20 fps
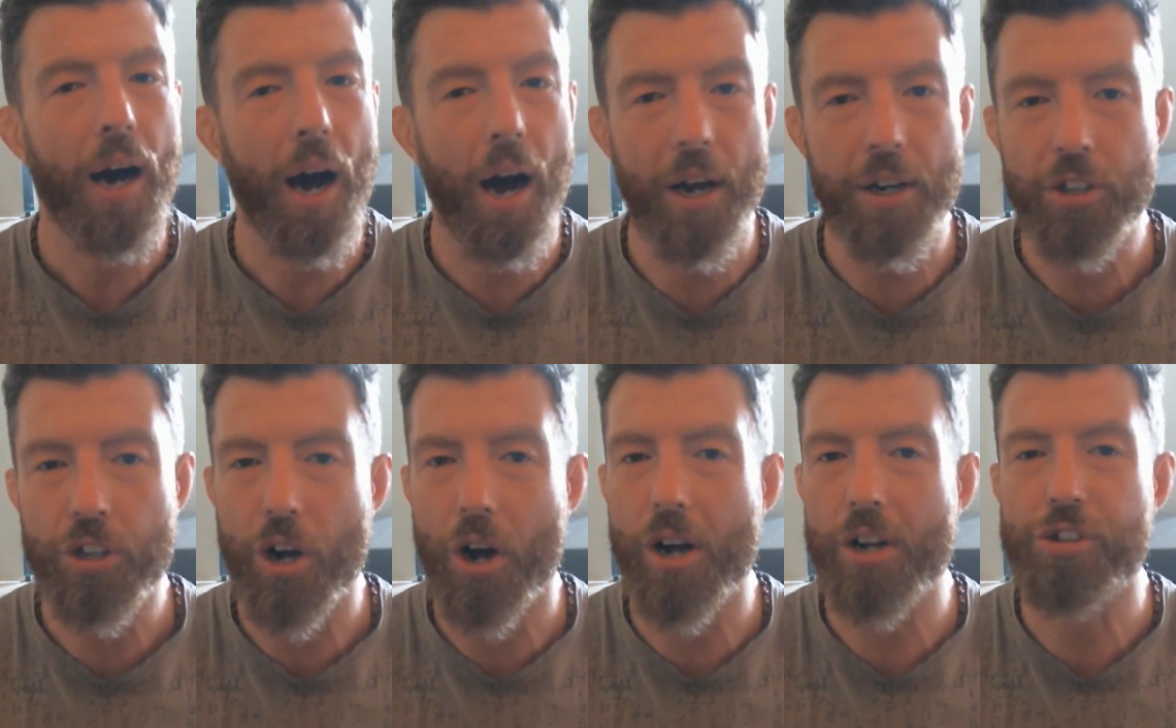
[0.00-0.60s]

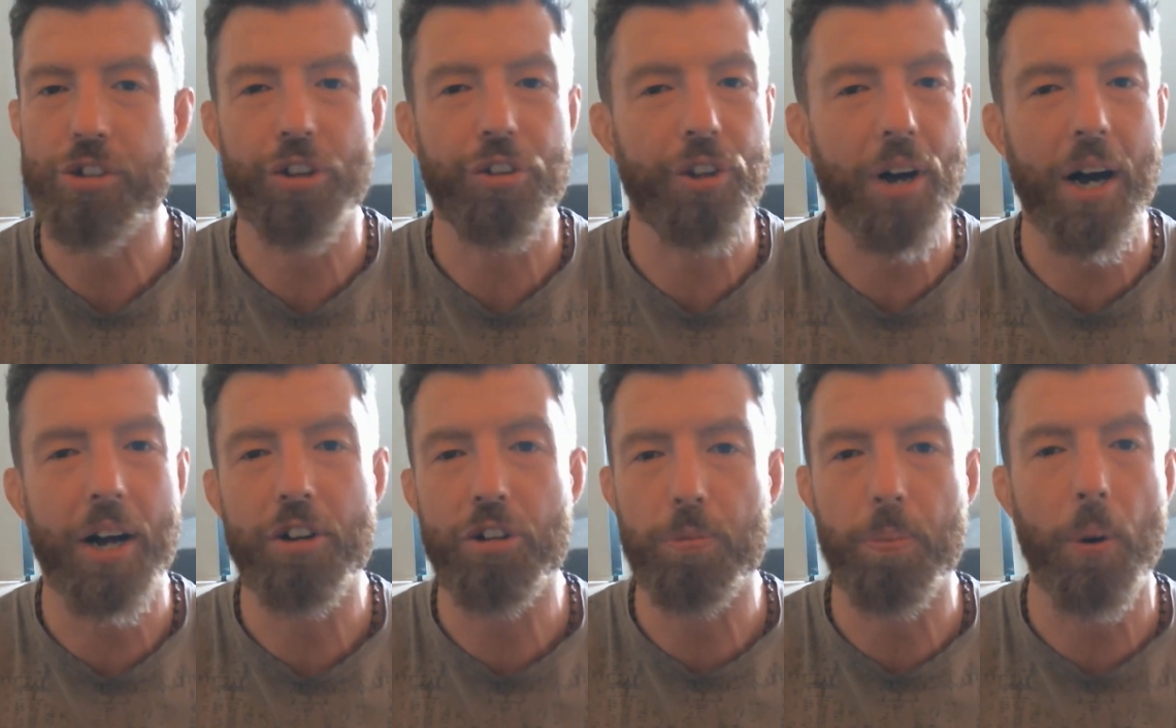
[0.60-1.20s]

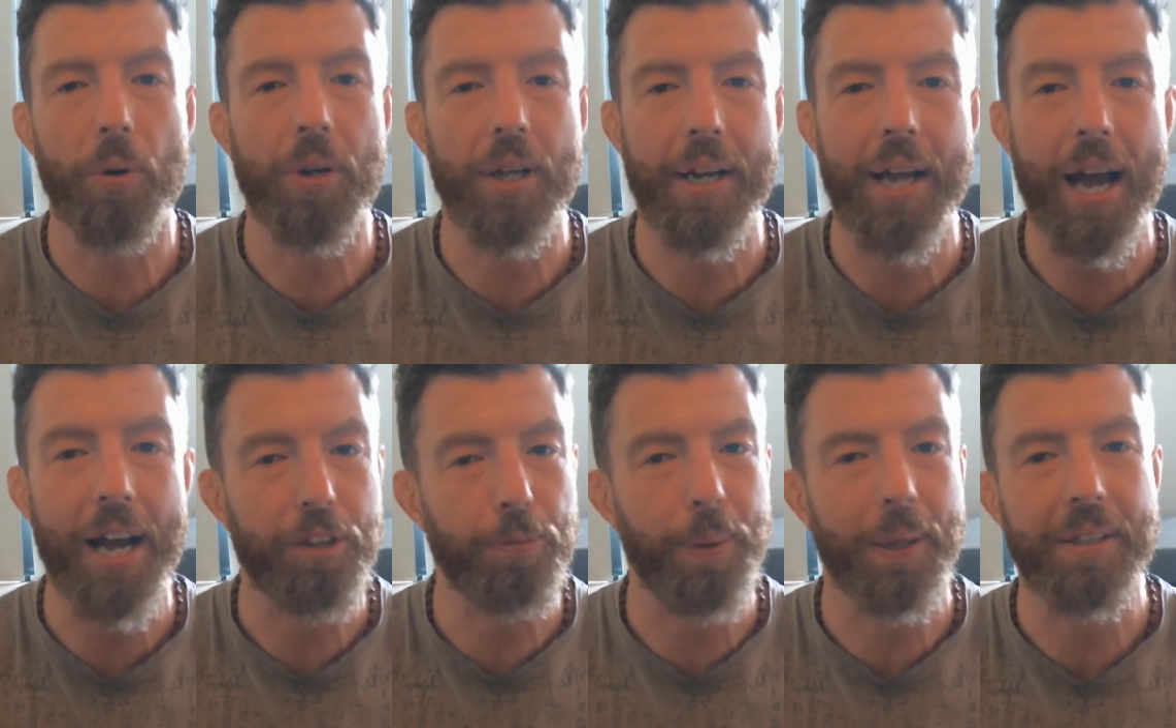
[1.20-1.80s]
unconscious, unspoken
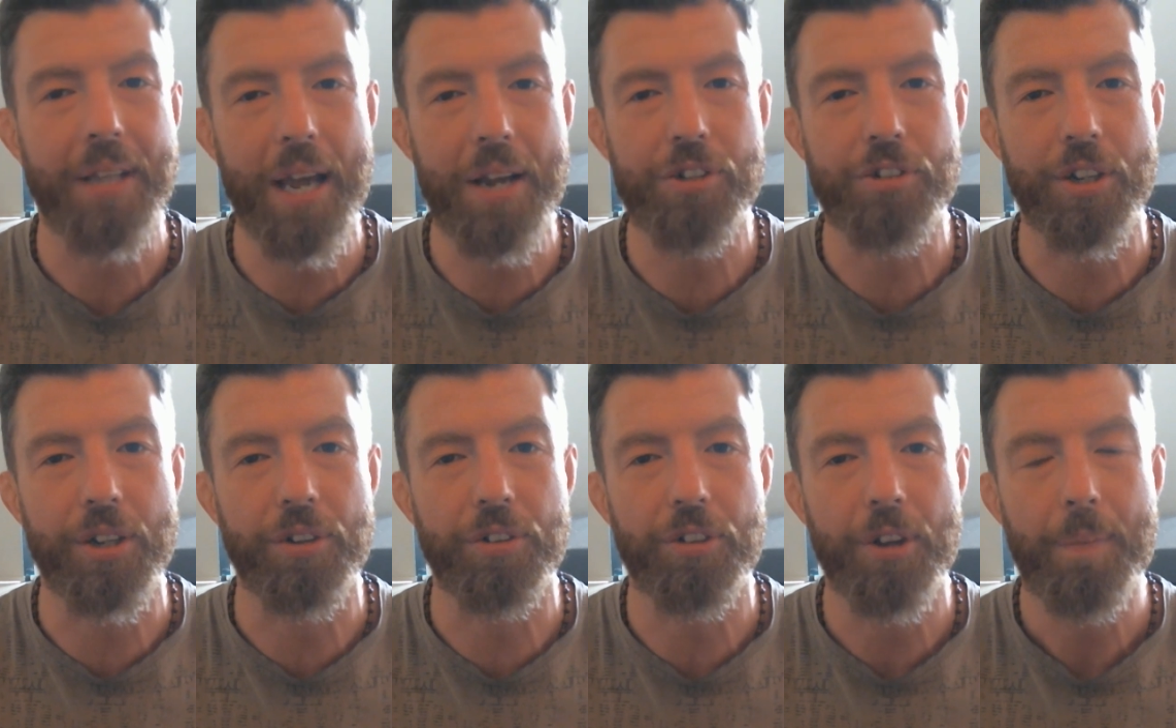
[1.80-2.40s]

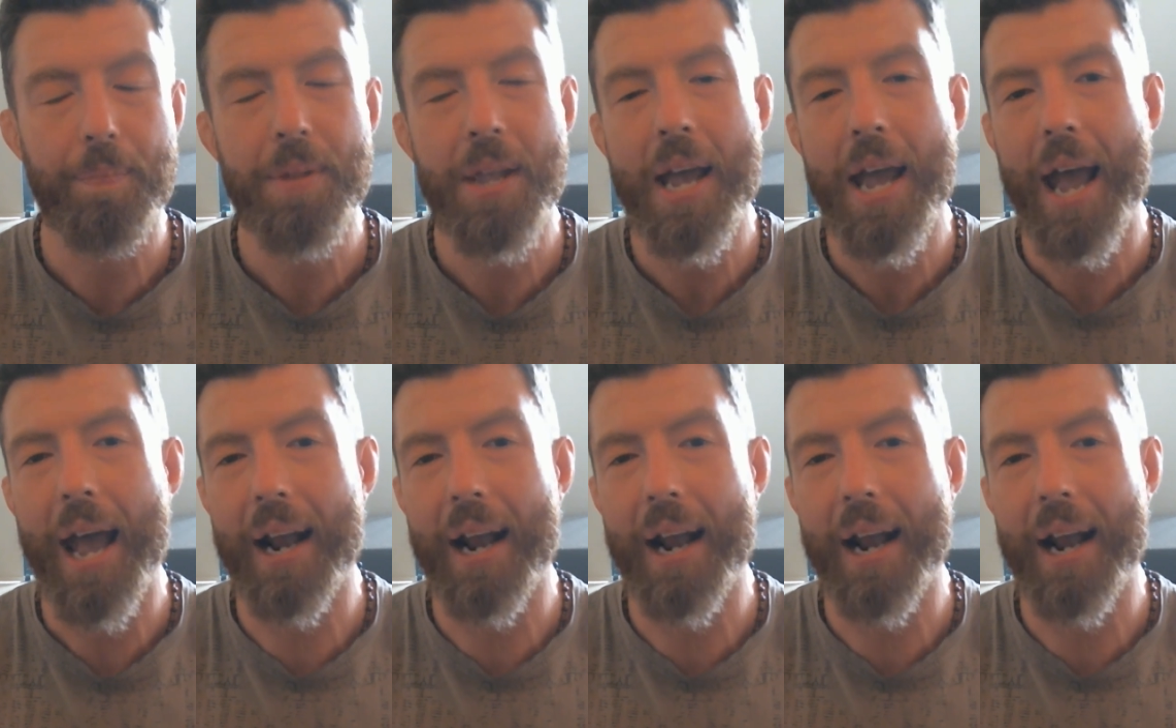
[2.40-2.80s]
expectations,